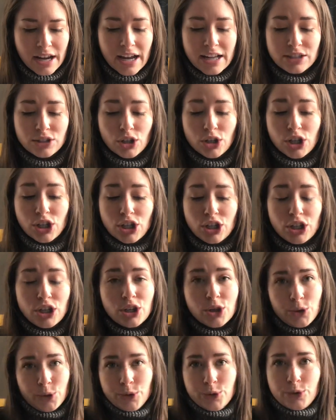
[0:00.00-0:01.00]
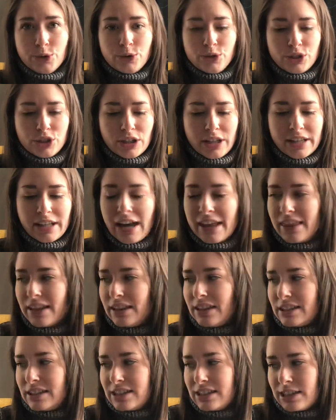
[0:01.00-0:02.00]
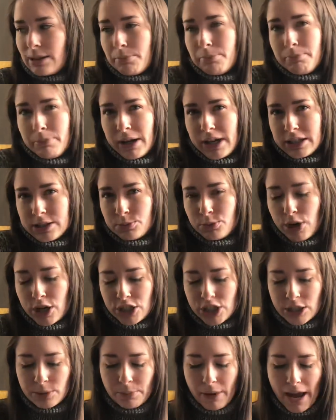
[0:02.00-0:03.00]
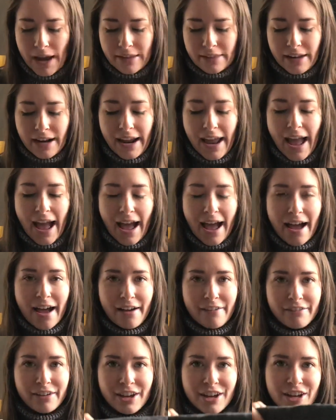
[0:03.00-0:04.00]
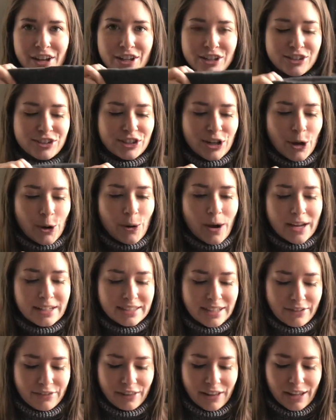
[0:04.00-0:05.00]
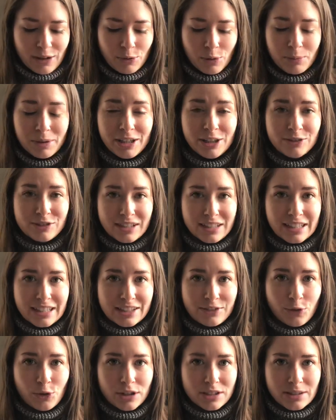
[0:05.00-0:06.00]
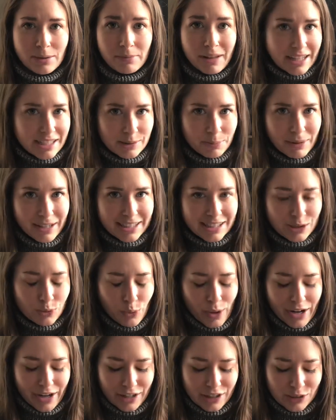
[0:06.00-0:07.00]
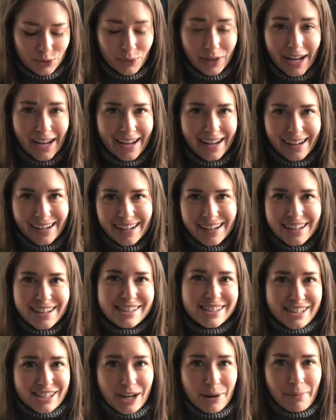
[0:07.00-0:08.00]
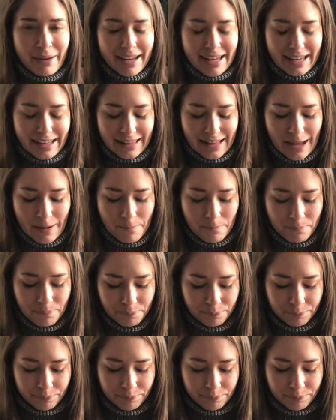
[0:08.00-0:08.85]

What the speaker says: It's huge. Like, I think this is the biggest project bag that I have. So I definitely will be using this for some nice big sweaters when I start making them.